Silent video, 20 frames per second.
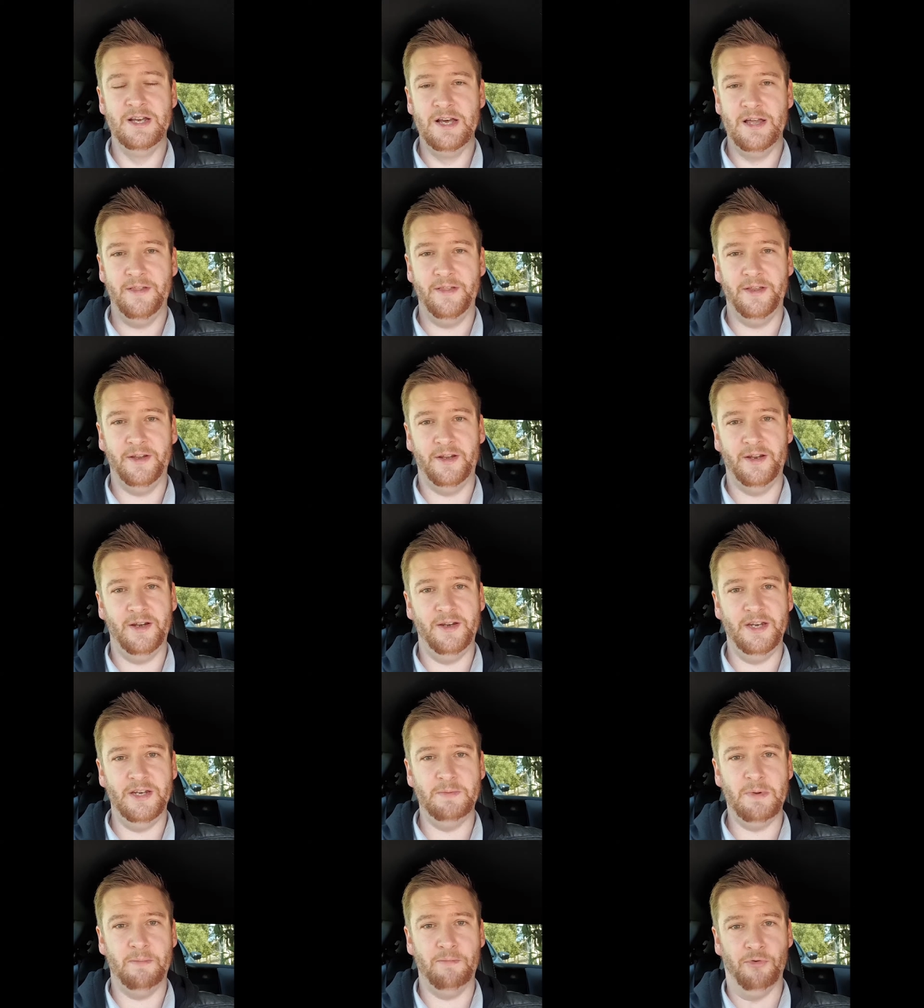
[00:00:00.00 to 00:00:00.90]
that are going to
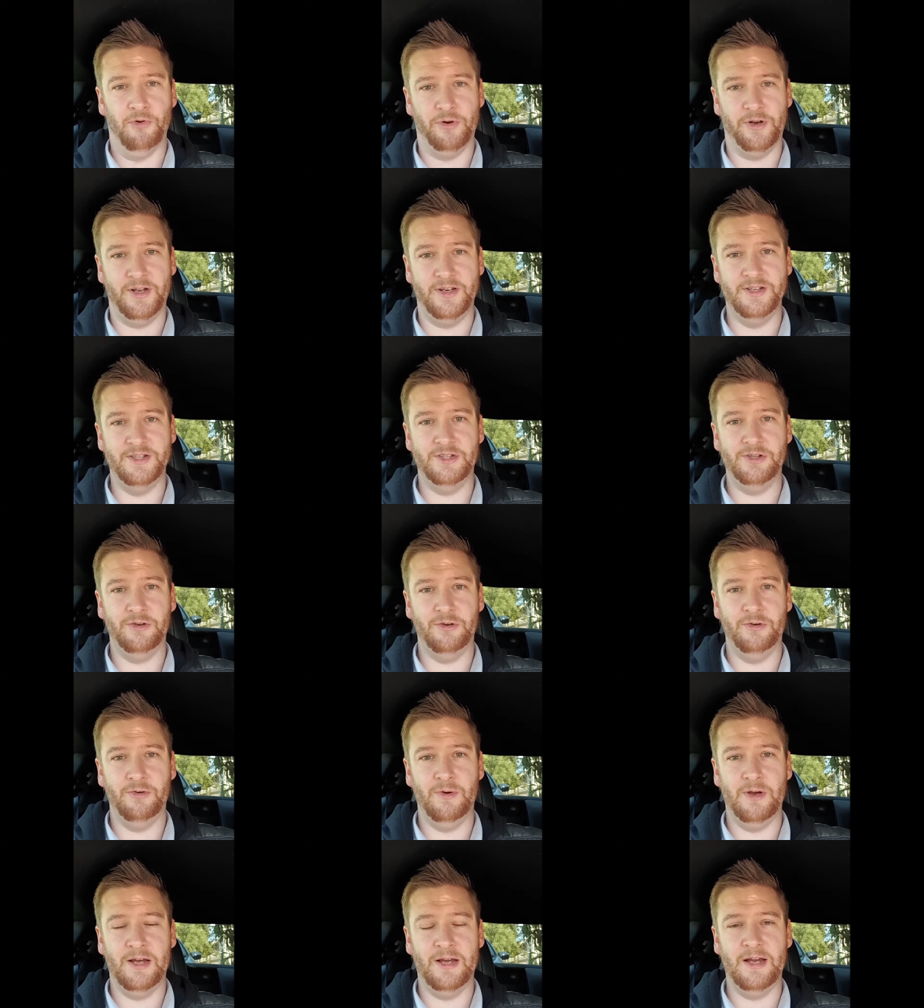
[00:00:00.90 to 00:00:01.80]
need to be brought in
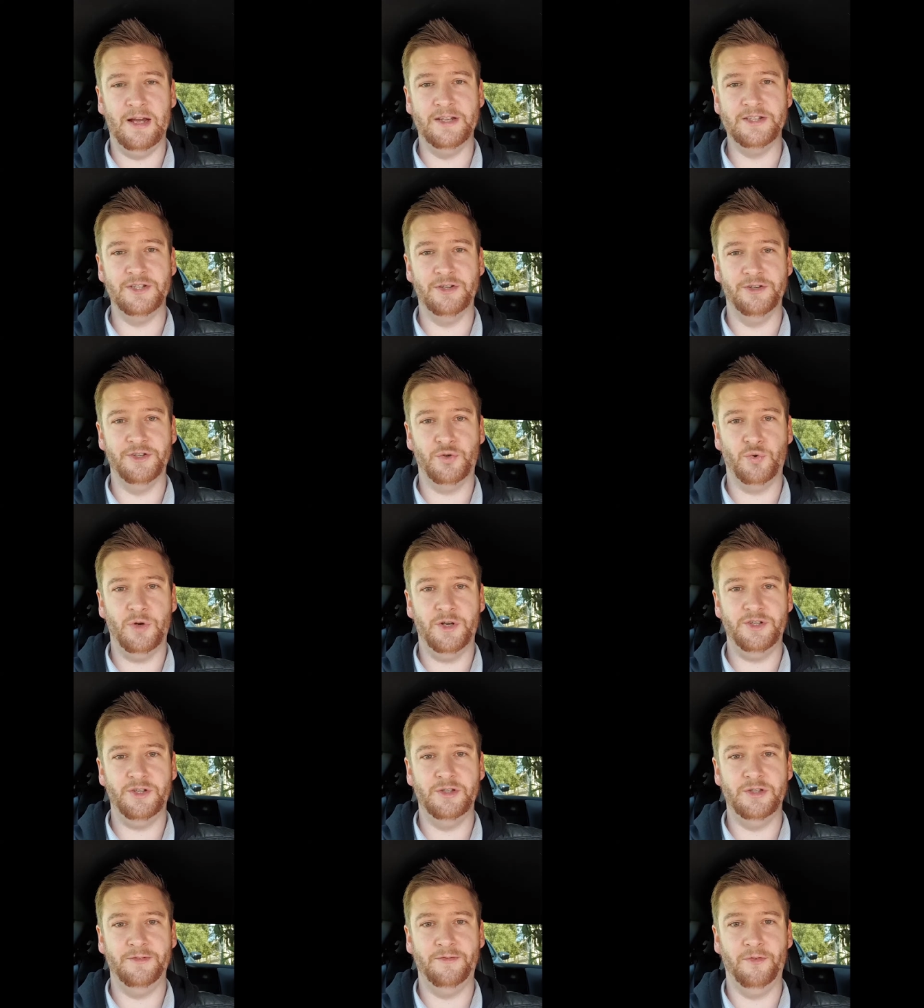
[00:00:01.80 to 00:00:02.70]
to answer those
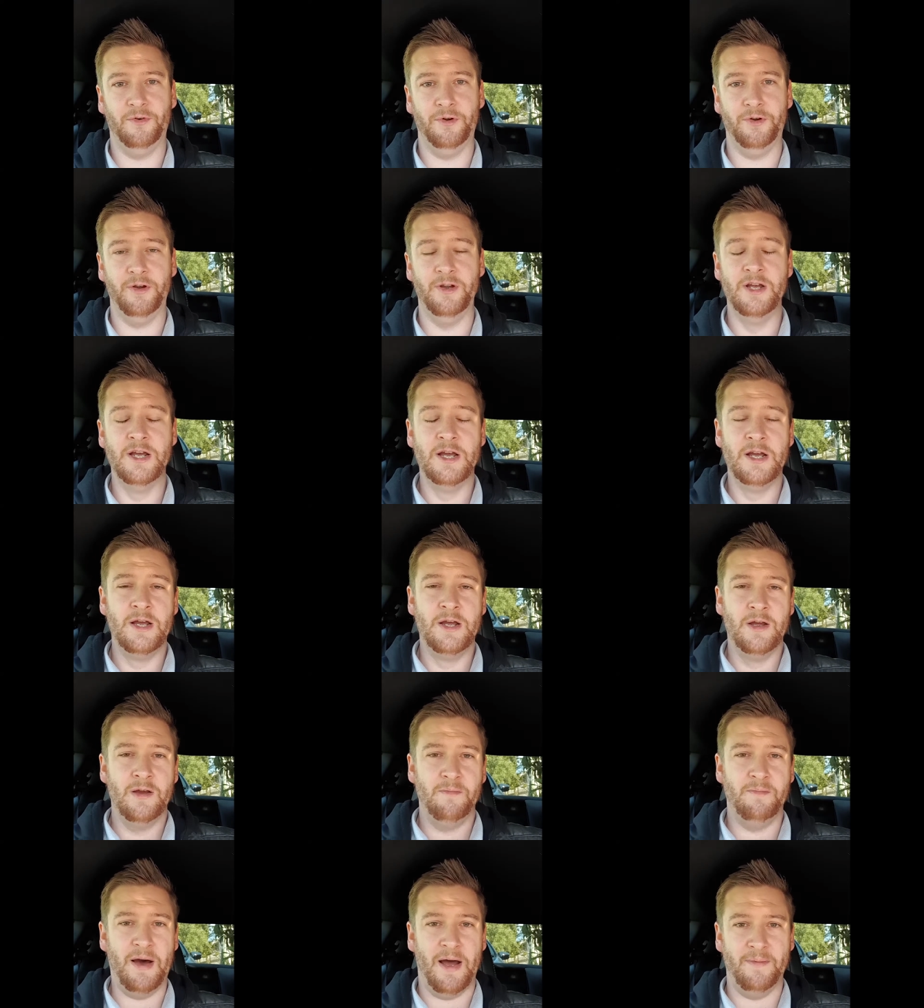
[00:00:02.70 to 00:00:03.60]
questions for you.
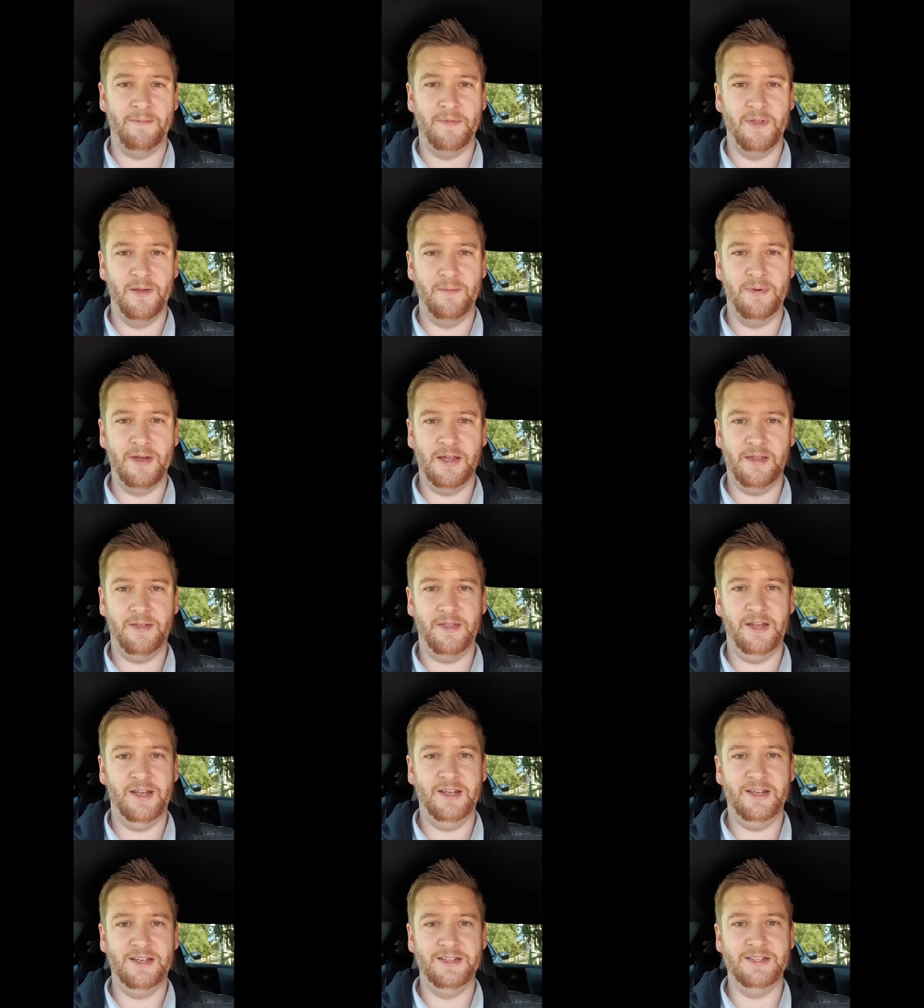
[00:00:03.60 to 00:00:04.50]
But the big
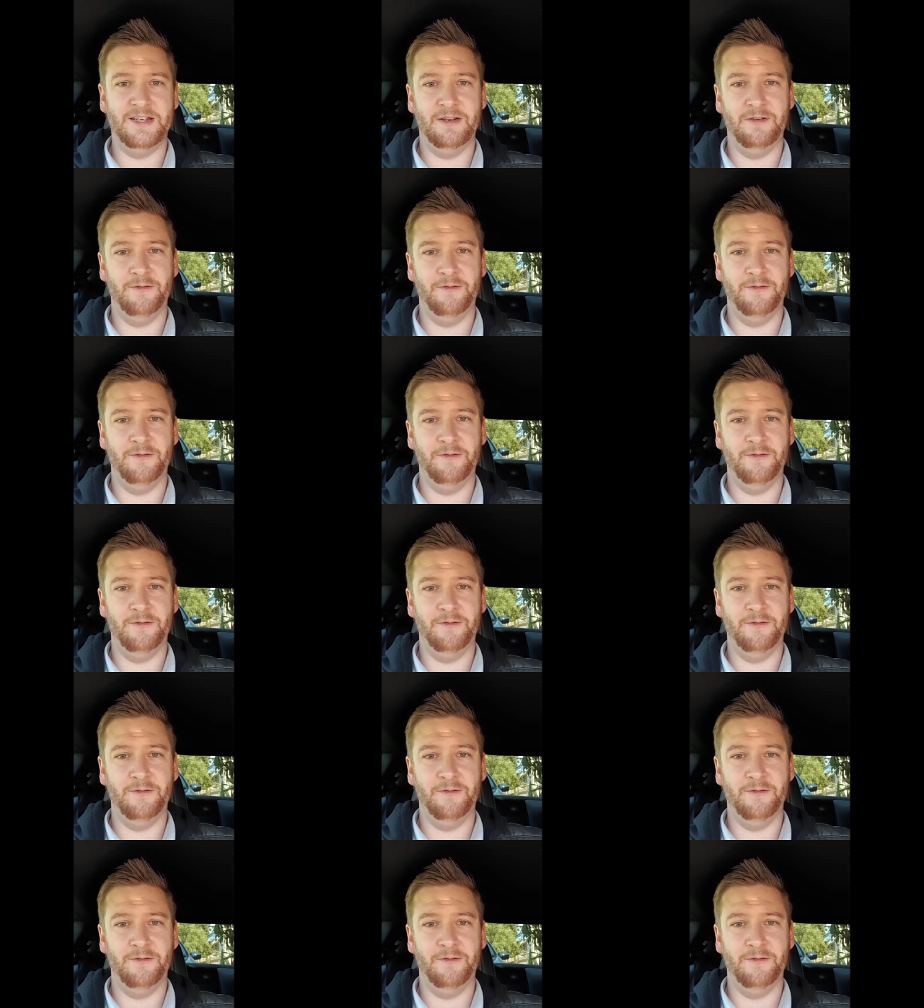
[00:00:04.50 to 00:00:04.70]
thing is that you